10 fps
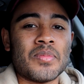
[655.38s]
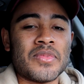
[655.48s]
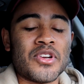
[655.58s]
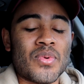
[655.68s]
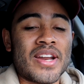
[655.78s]

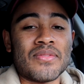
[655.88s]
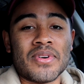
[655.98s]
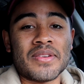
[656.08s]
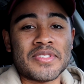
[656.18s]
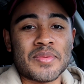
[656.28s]
you're right in
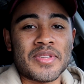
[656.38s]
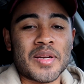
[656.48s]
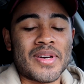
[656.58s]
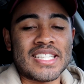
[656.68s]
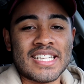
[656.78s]
front of something,
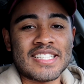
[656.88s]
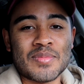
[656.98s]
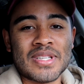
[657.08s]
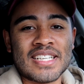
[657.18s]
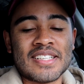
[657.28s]
about to hit
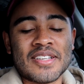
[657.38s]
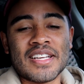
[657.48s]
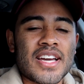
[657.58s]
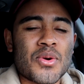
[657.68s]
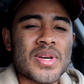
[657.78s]
something.
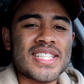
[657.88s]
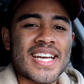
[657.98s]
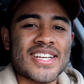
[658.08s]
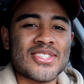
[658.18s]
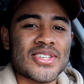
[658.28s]
Originally,
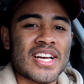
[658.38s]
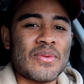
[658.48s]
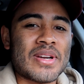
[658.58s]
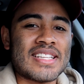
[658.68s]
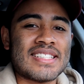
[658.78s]
I just took
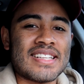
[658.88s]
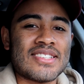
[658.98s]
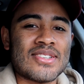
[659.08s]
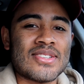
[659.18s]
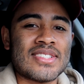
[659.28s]
out one of the
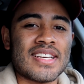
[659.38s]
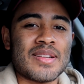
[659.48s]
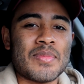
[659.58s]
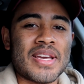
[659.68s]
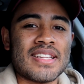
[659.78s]
sensors
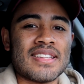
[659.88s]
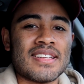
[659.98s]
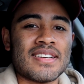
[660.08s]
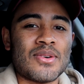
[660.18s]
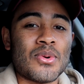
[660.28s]
and made
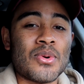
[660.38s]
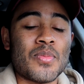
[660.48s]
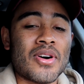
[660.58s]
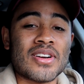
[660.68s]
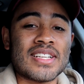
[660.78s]
the whole
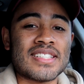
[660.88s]
parking